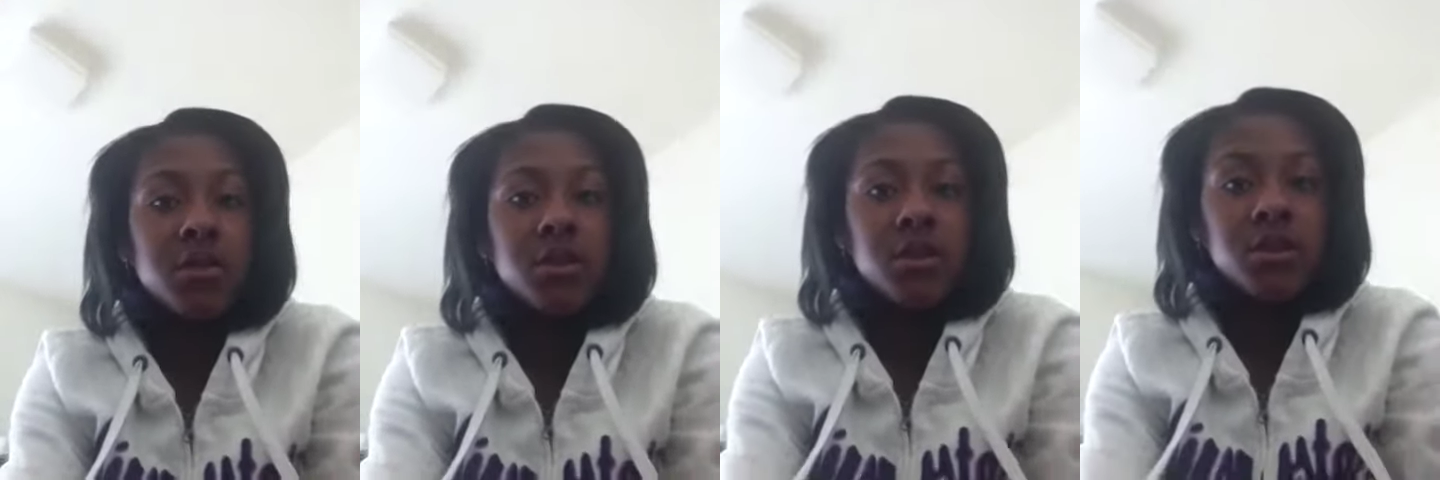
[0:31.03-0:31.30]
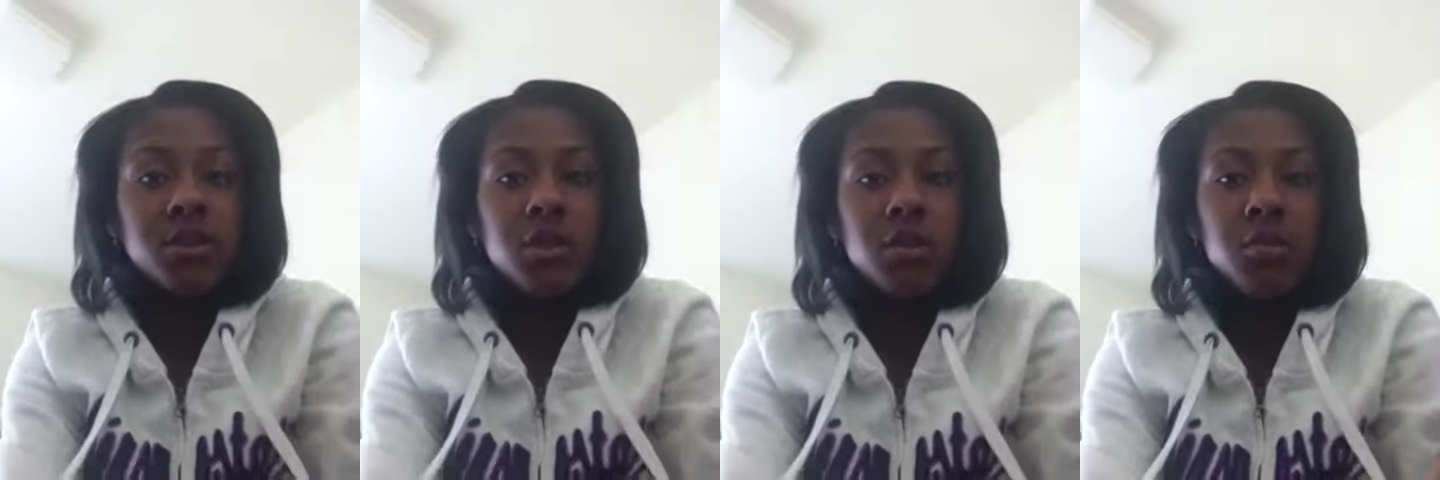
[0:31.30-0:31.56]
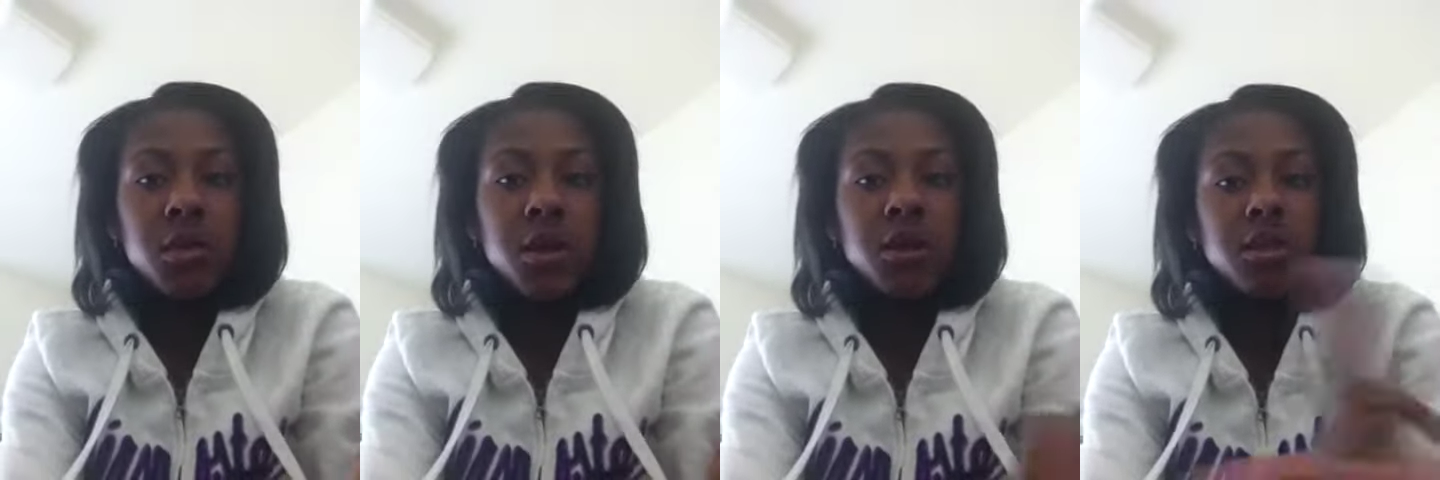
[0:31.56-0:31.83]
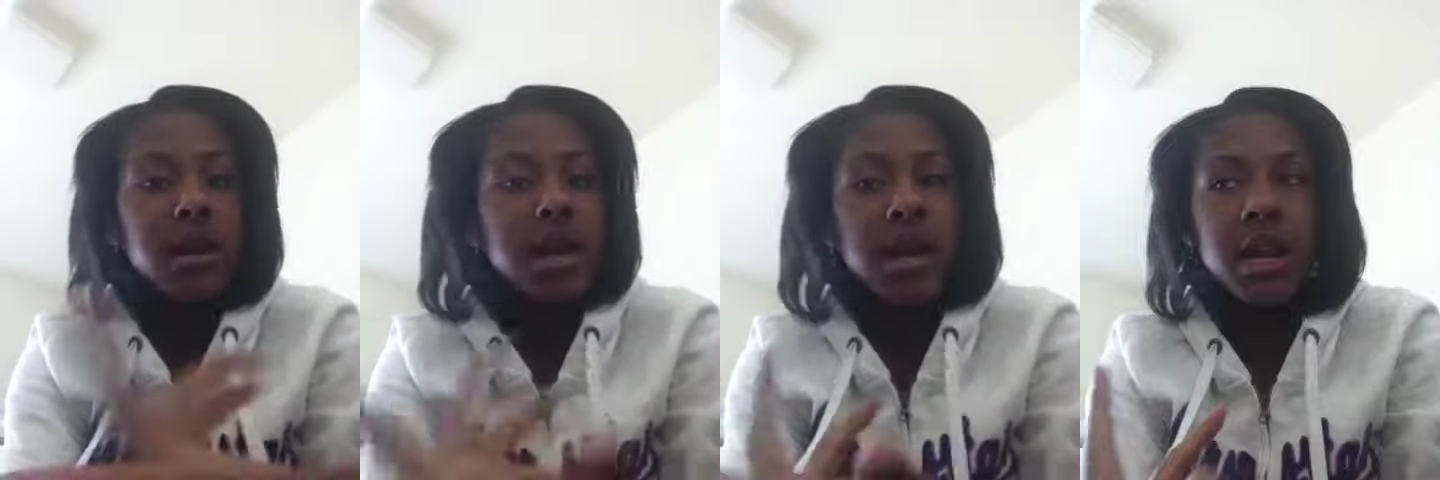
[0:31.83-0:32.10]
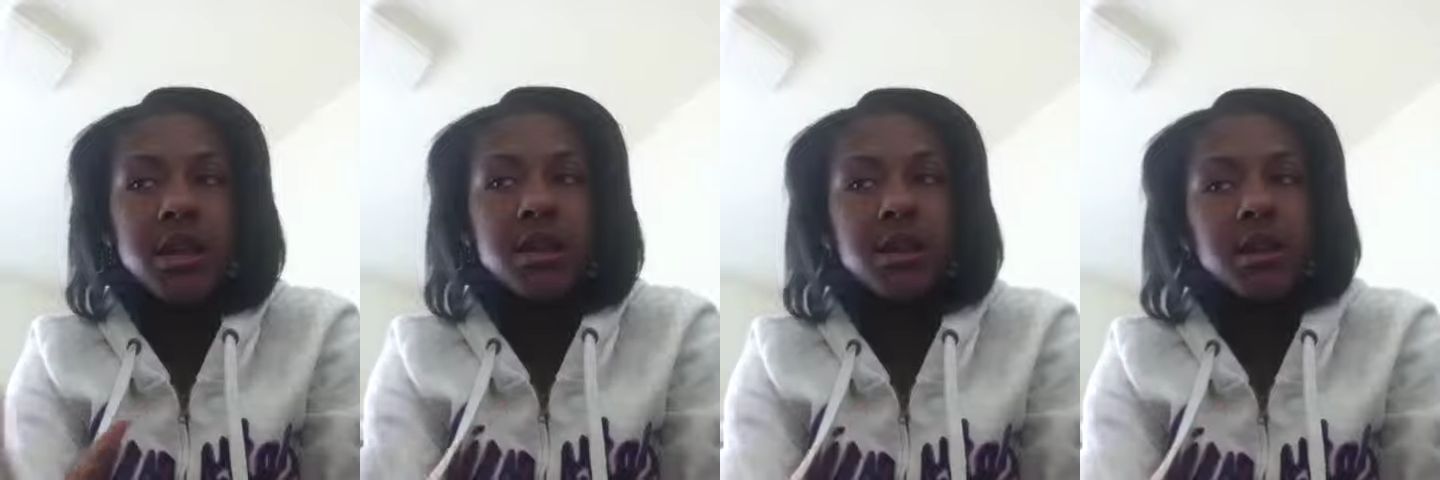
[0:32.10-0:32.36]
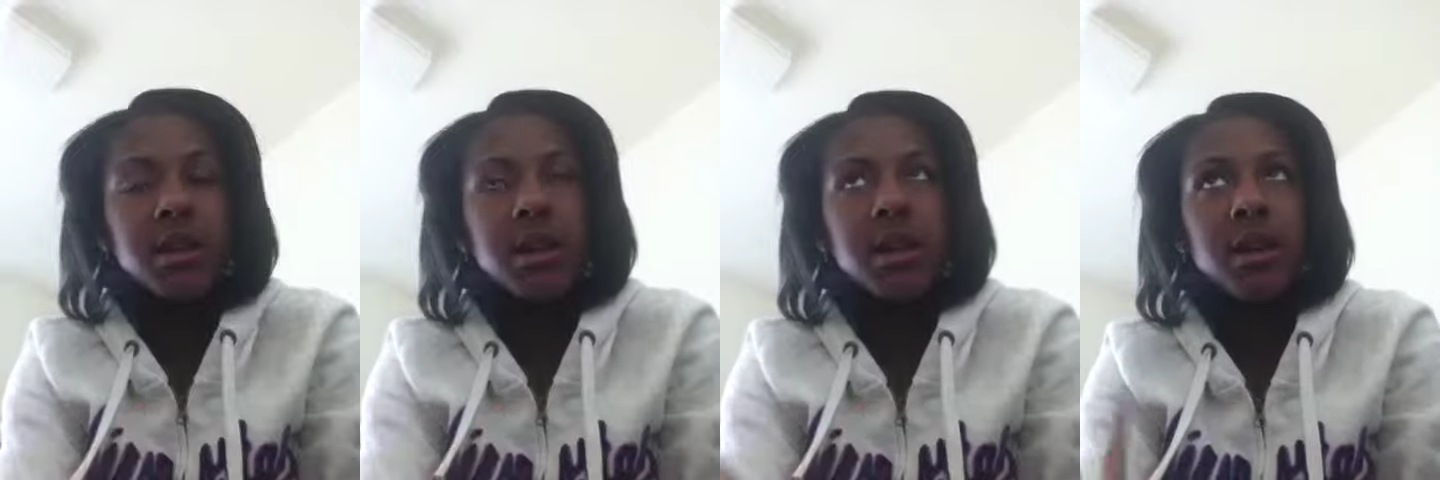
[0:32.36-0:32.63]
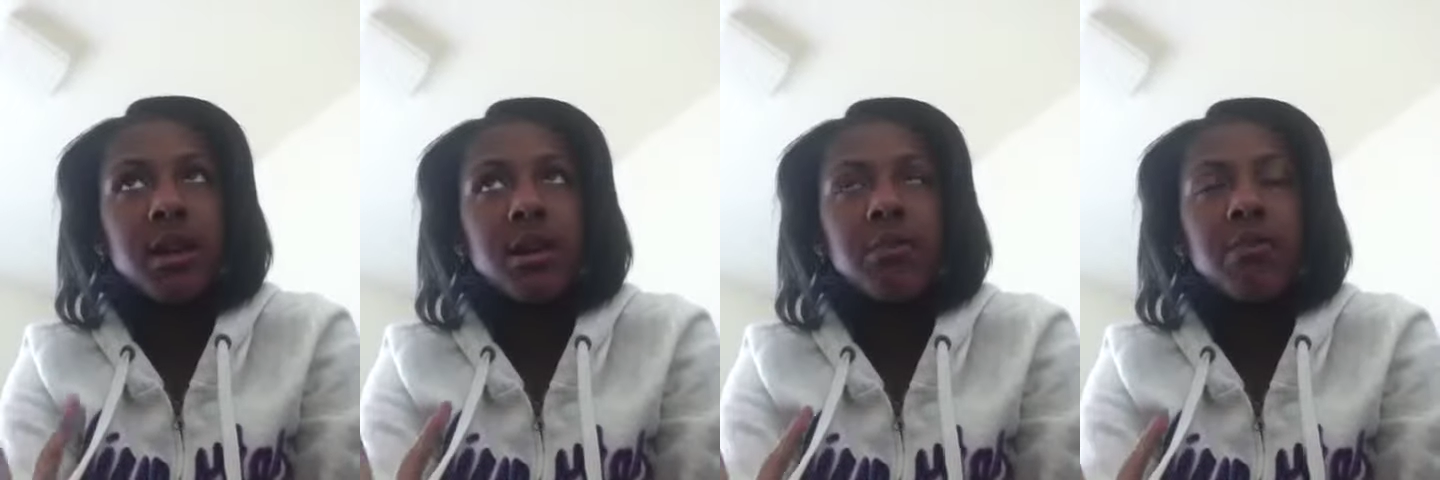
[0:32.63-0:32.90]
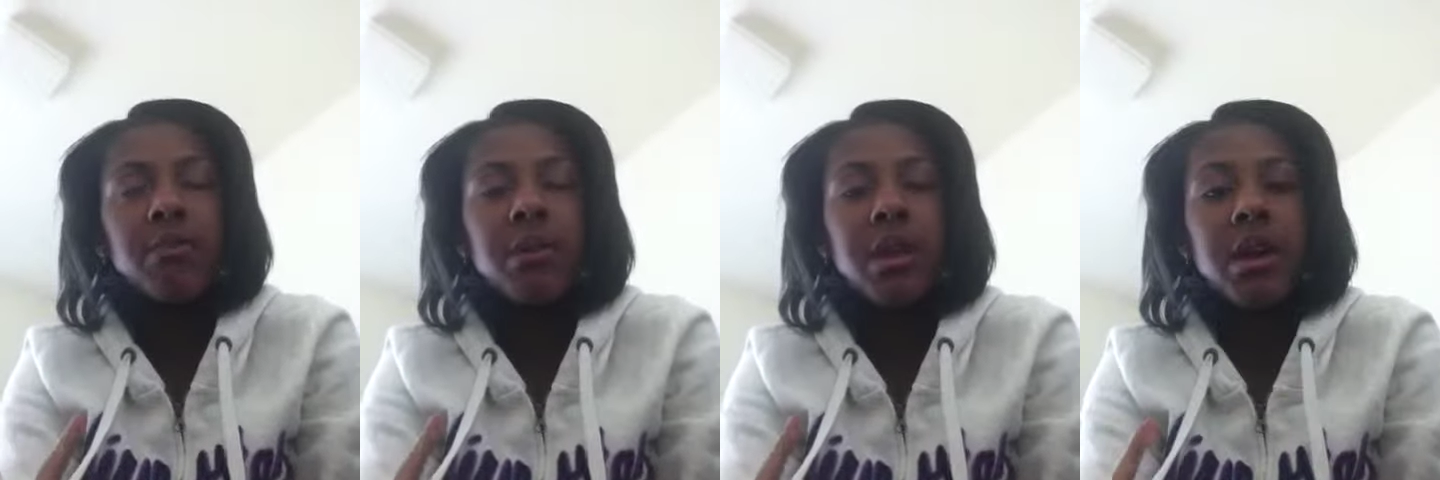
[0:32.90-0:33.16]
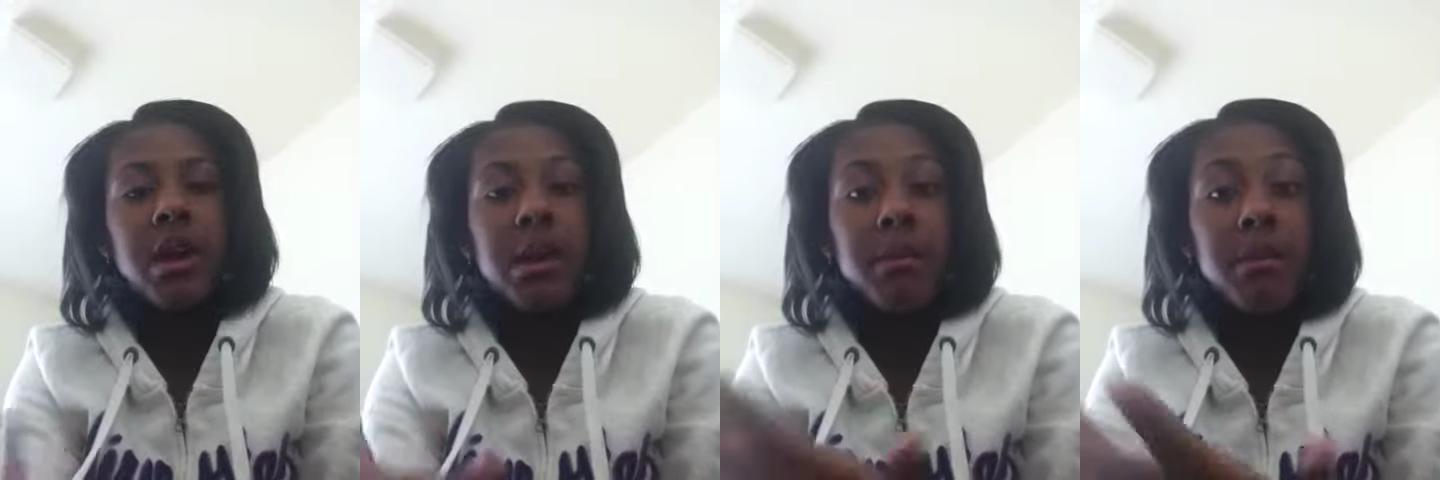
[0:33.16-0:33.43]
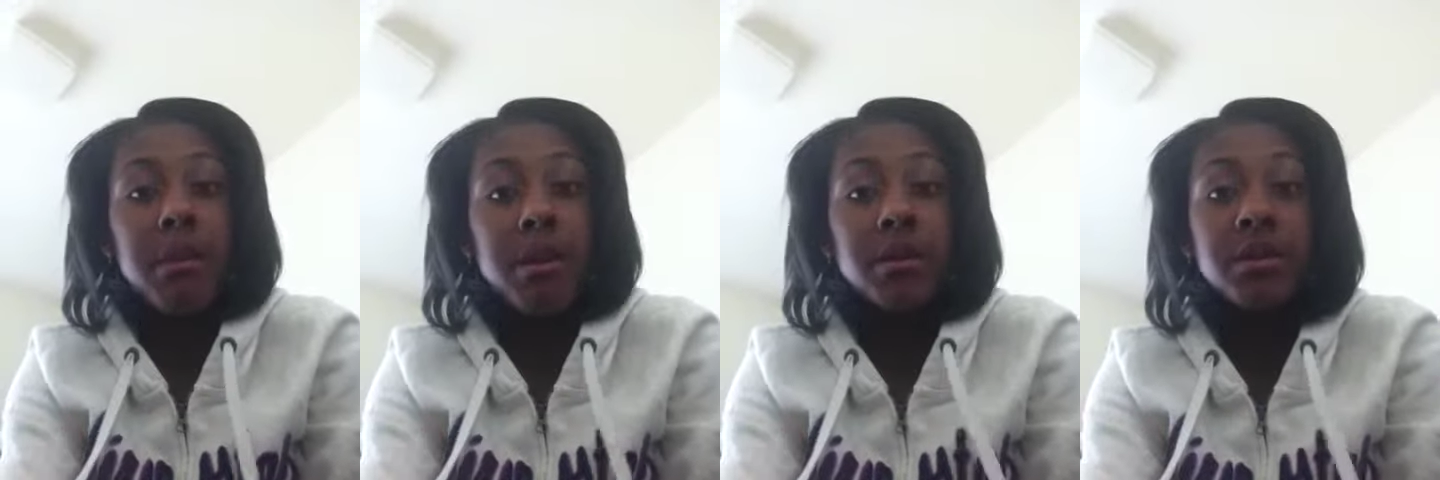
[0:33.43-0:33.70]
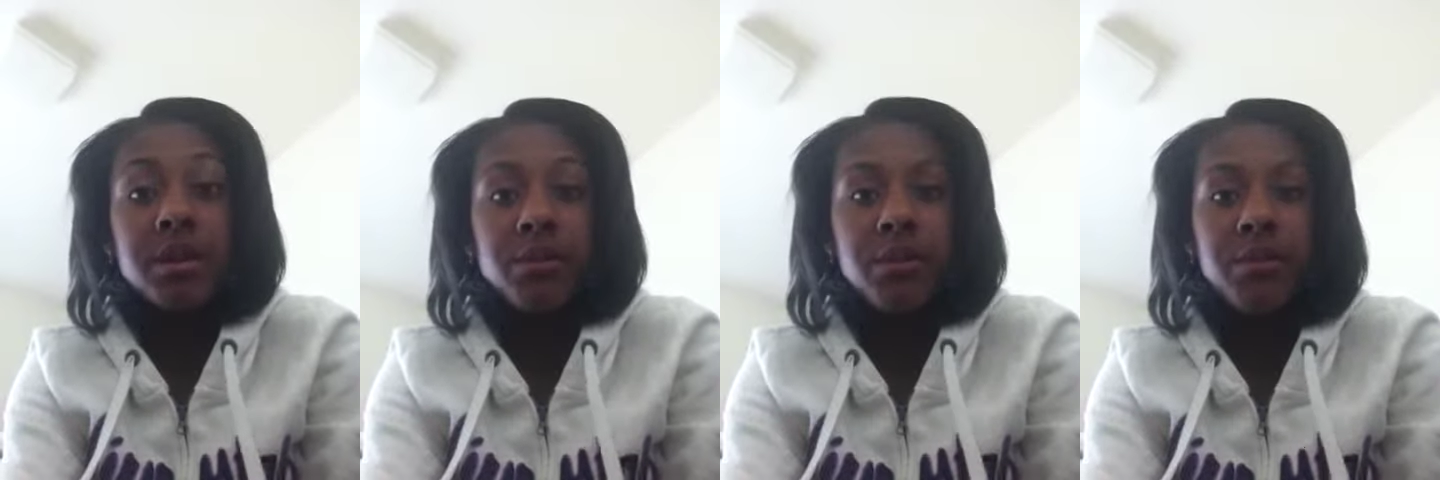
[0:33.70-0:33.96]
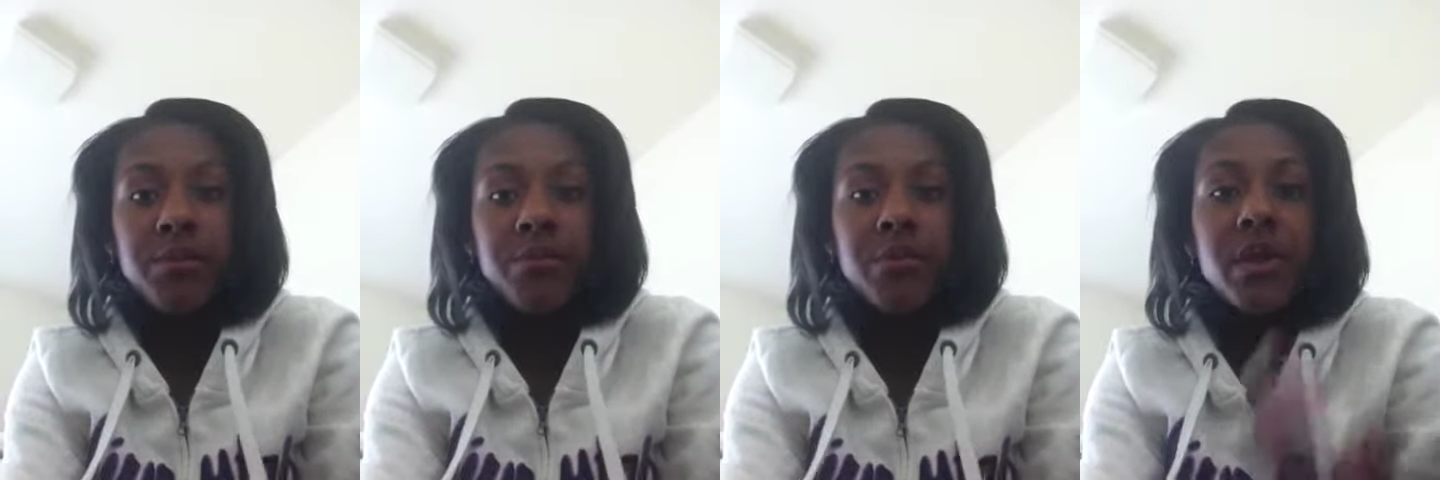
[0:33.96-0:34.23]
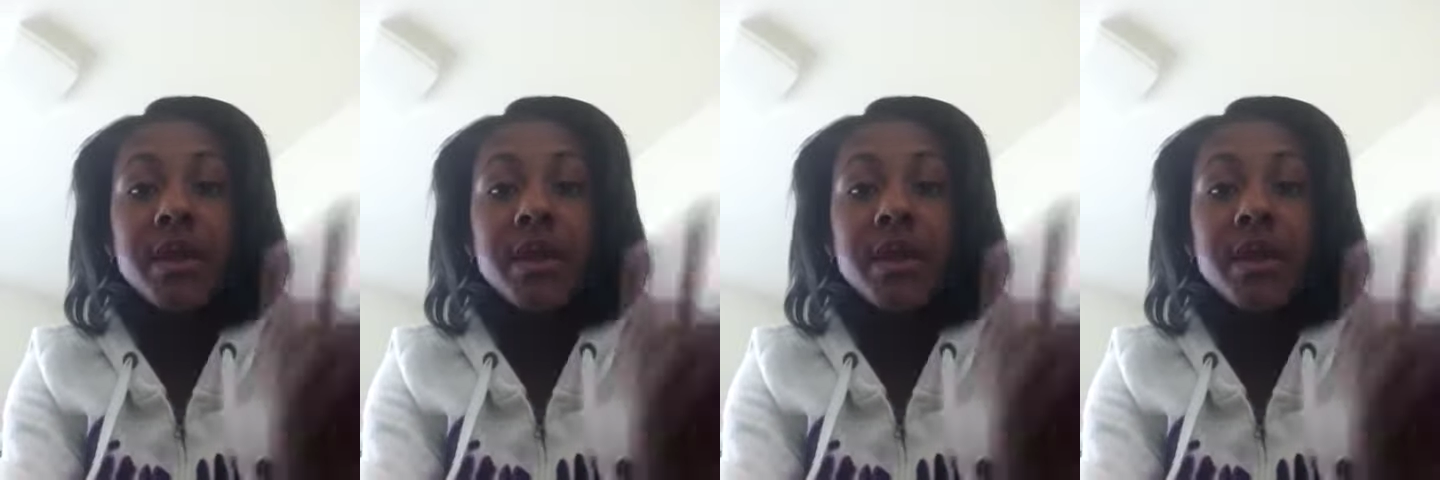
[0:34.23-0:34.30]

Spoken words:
to show another lady to the emergency room.